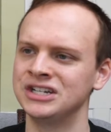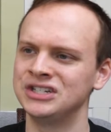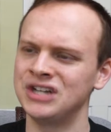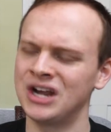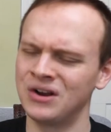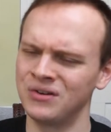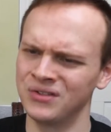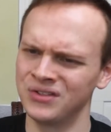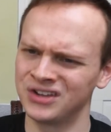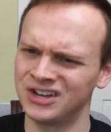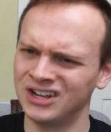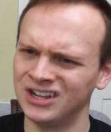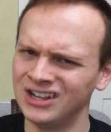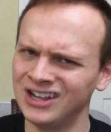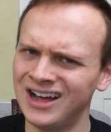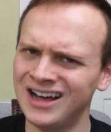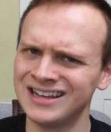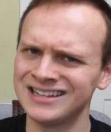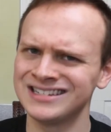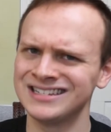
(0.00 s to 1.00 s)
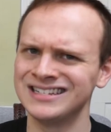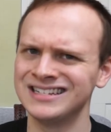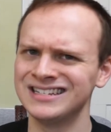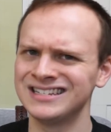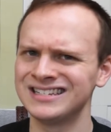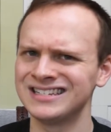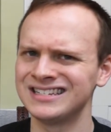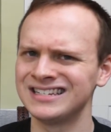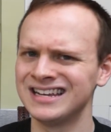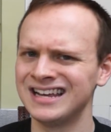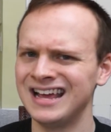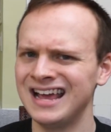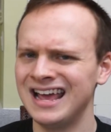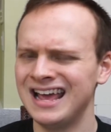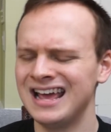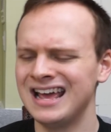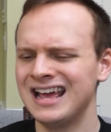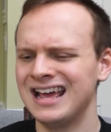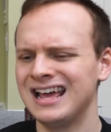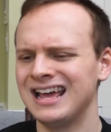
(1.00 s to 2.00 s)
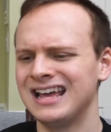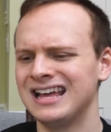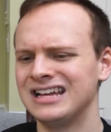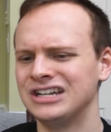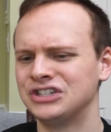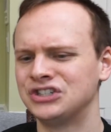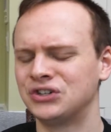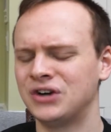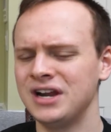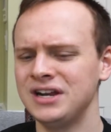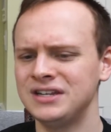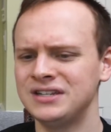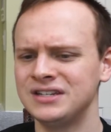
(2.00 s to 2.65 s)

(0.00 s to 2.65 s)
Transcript: Shadow of the Colossus, Trank